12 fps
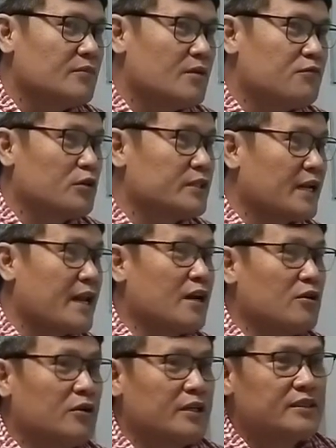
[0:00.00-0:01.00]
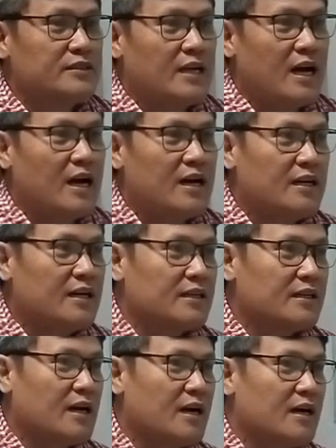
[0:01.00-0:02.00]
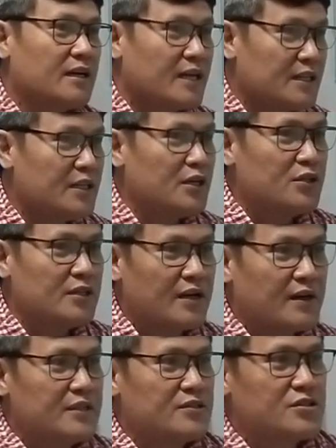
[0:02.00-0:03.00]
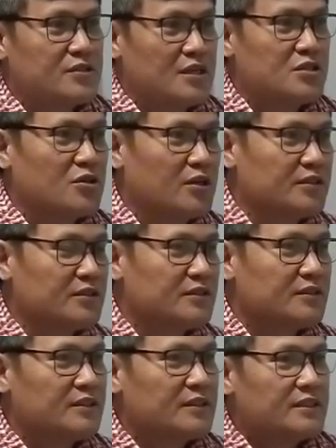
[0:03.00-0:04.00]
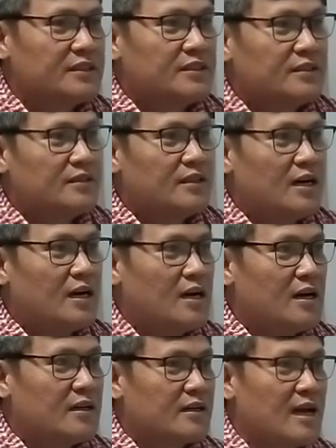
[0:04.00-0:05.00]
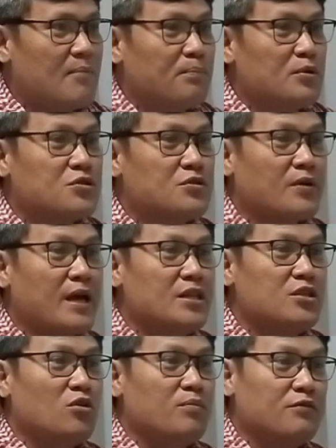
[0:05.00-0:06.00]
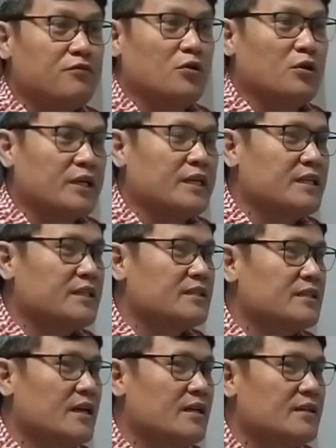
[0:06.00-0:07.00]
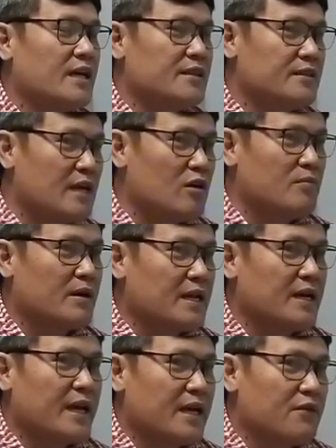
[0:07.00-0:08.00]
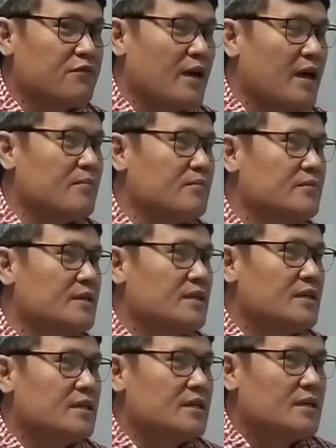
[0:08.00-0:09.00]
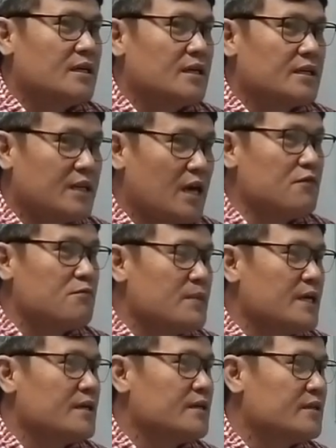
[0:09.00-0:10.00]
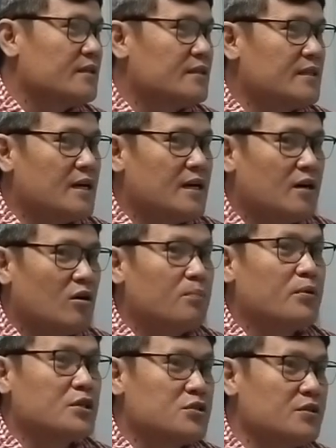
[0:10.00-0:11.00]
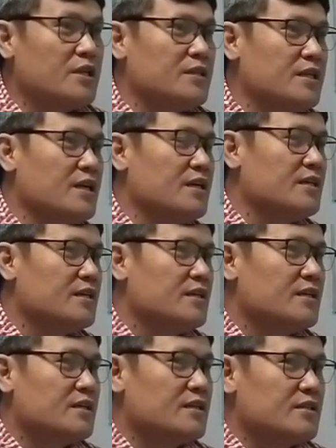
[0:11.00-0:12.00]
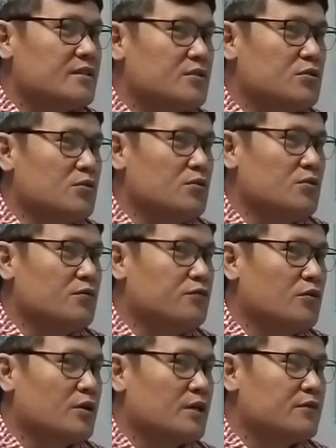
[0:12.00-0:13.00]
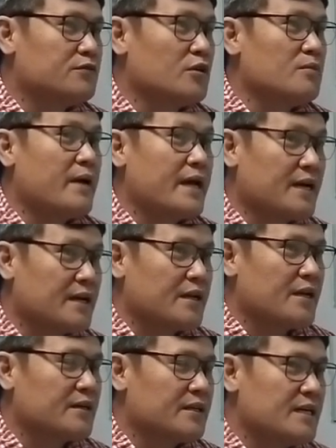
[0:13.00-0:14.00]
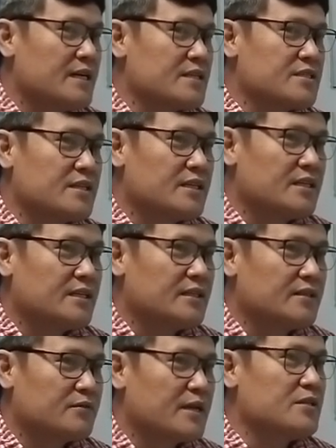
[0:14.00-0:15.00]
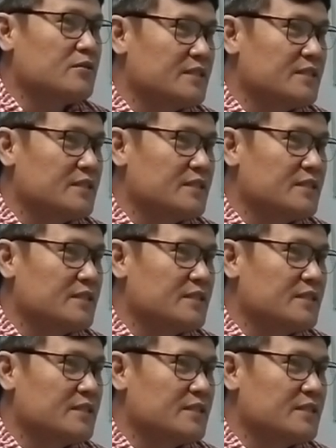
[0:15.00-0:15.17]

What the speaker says: For the record, kinigid nga radio station, campus radio before and now Barangay FM gave me the opportunity for my career as a radio